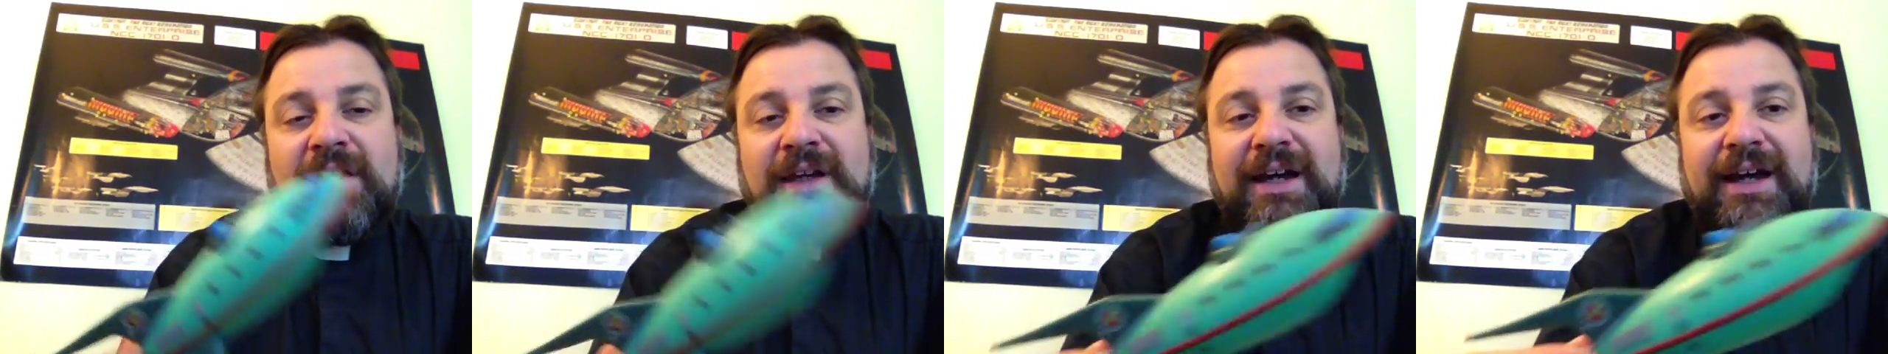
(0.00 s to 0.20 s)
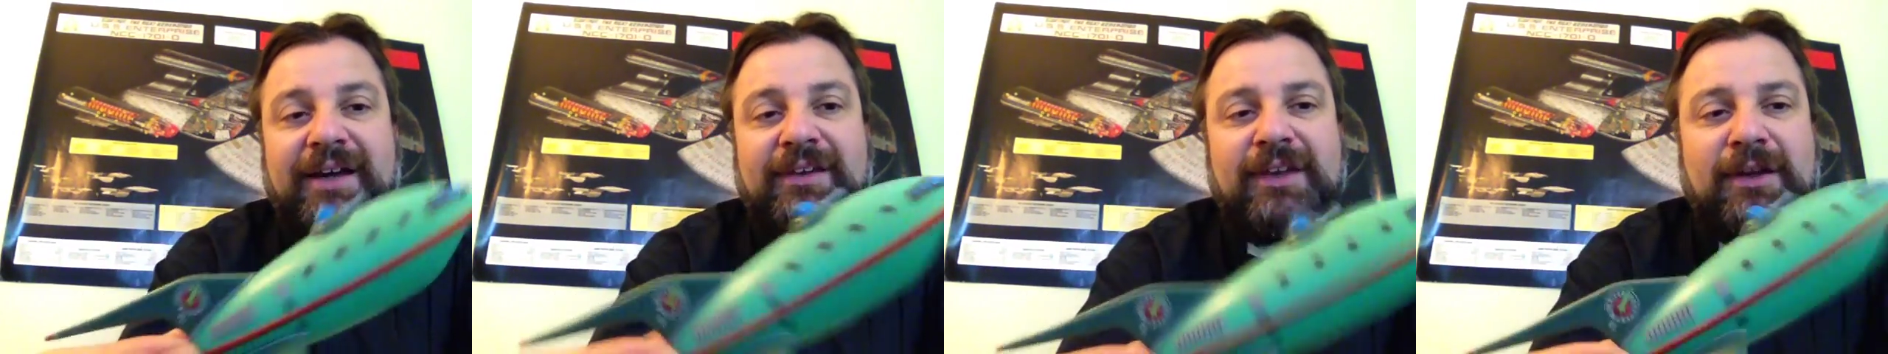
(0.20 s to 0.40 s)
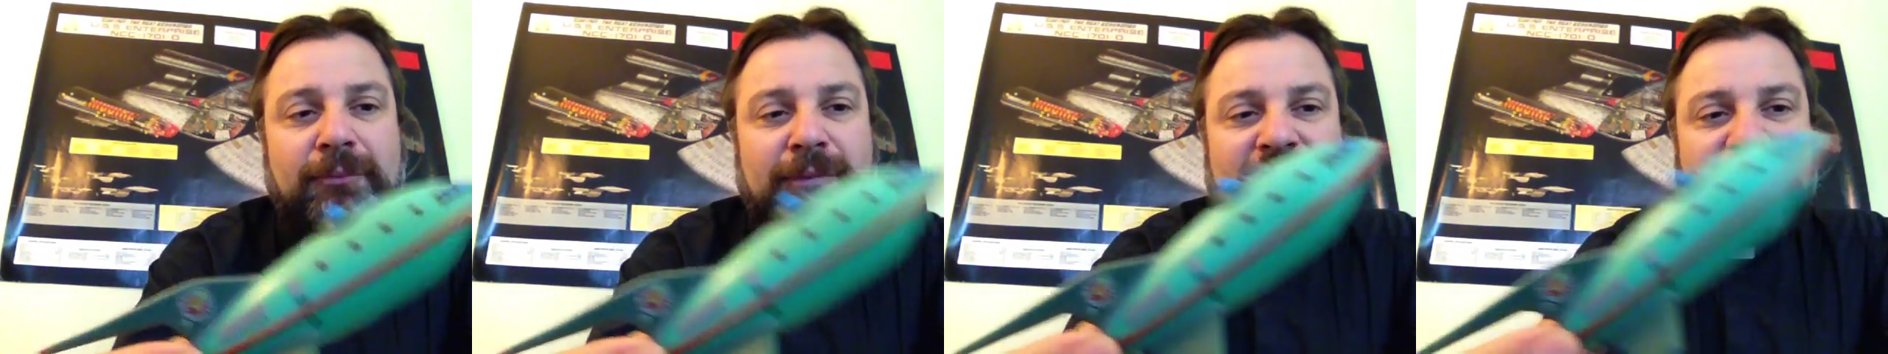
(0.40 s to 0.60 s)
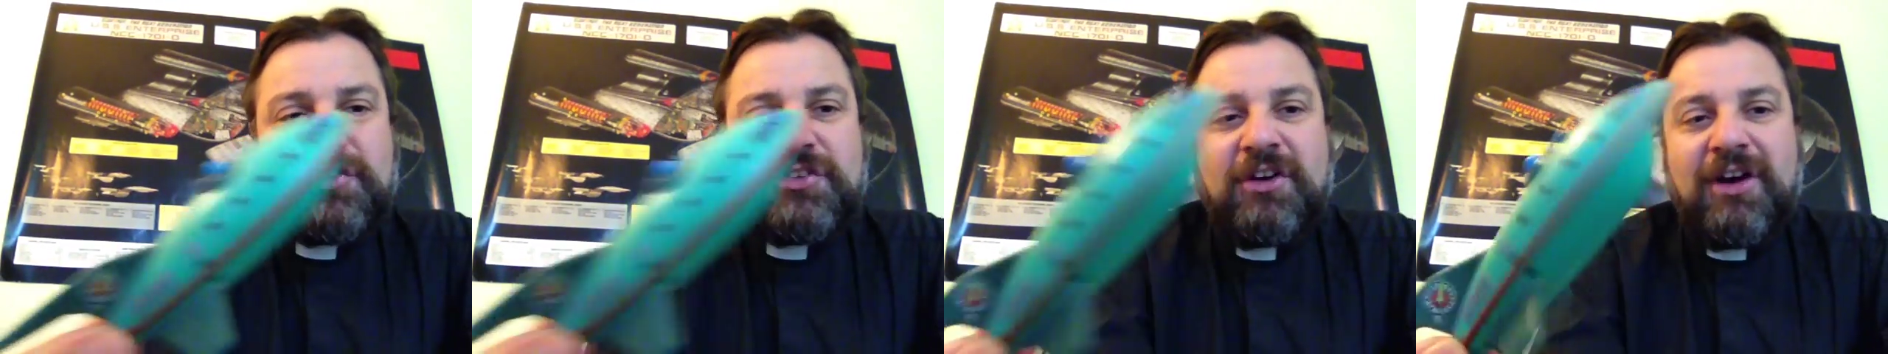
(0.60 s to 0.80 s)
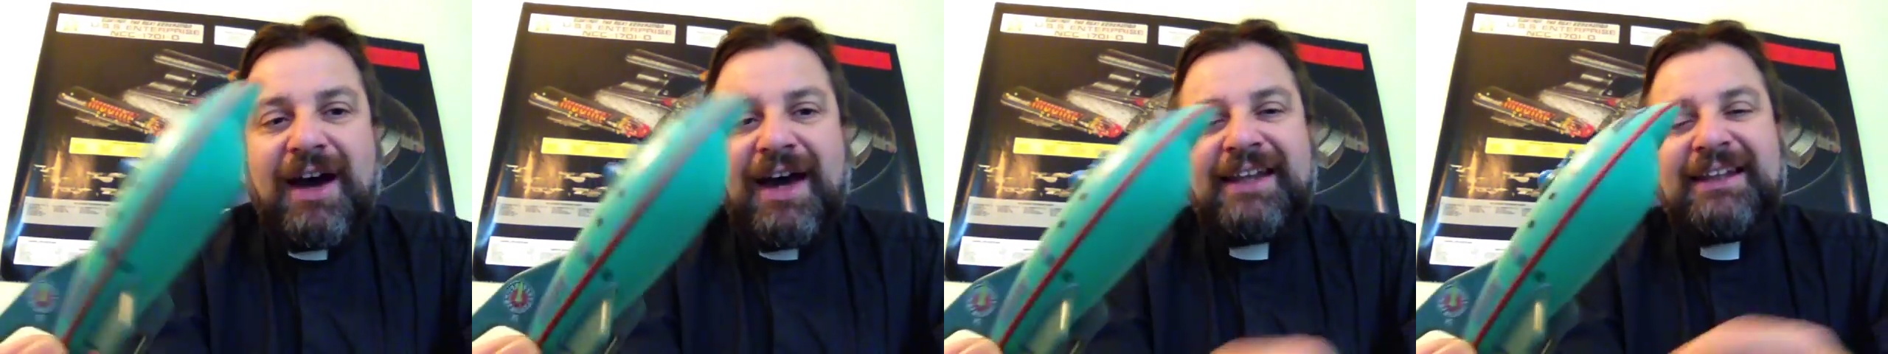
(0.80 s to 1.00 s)
And then when you
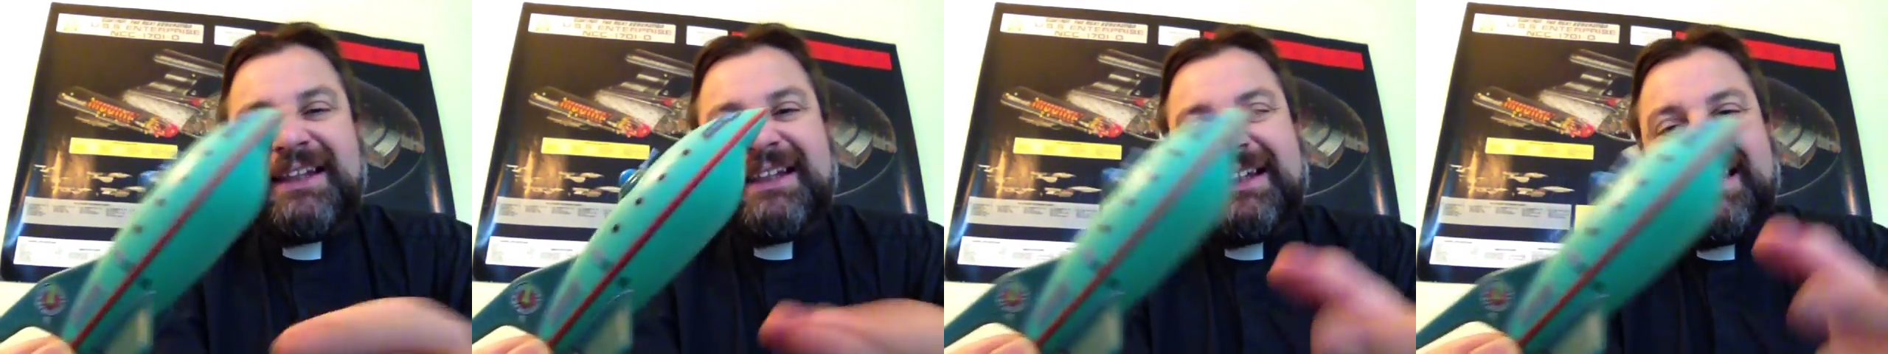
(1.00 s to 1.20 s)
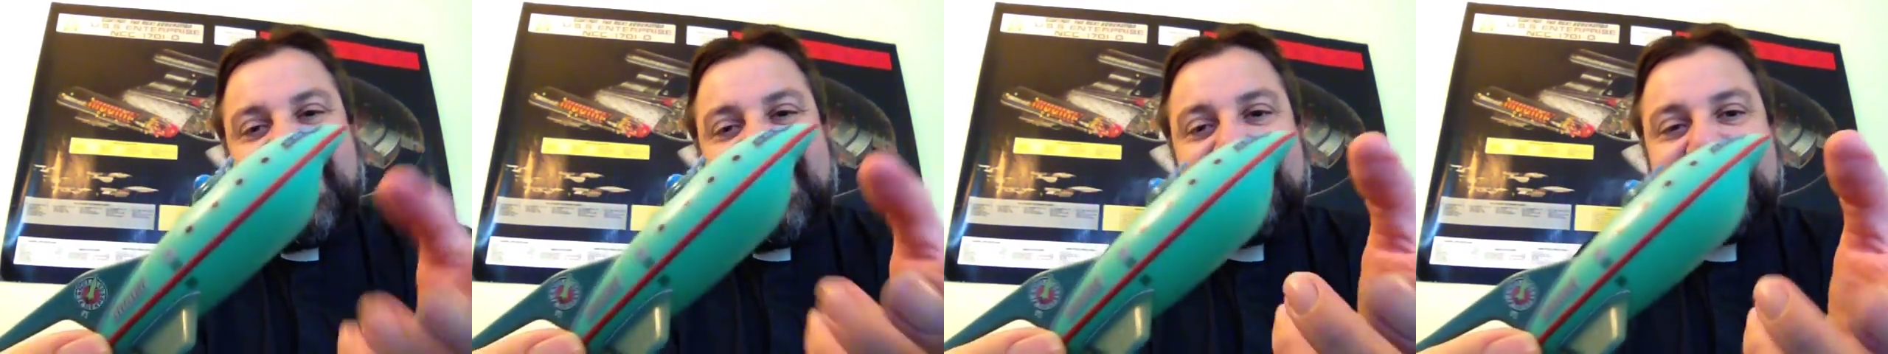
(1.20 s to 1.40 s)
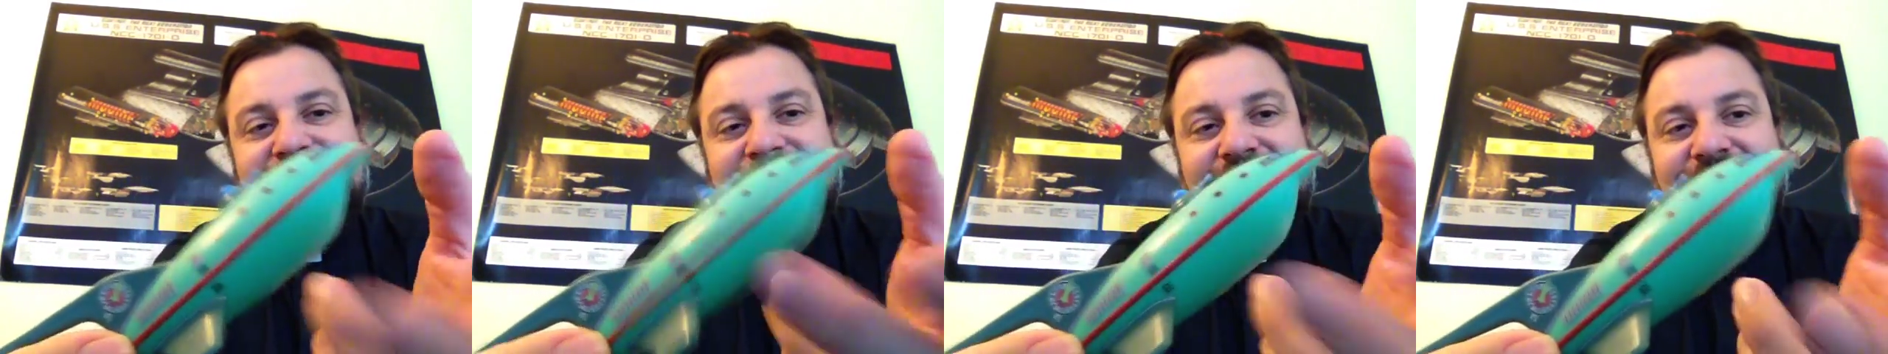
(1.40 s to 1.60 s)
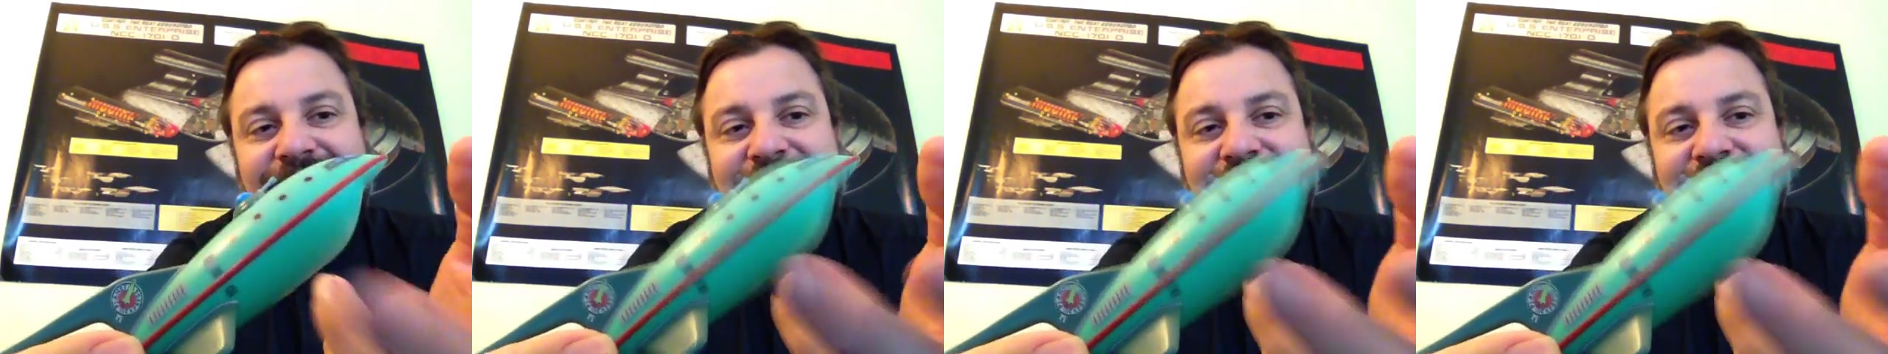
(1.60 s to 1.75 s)
start handling it,